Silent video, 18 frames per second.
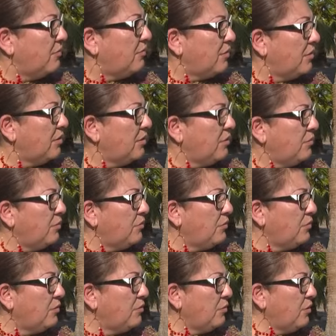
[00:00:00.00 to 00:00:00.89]
for another
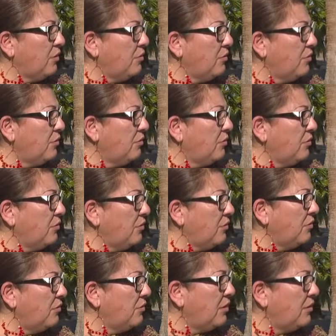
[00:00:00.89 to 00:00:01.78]
mobile home when you own your
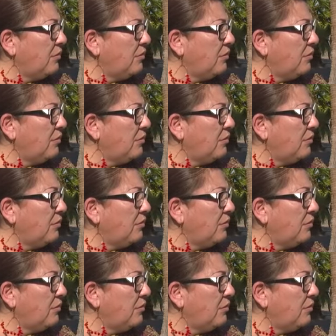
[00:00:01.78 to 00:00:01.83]
own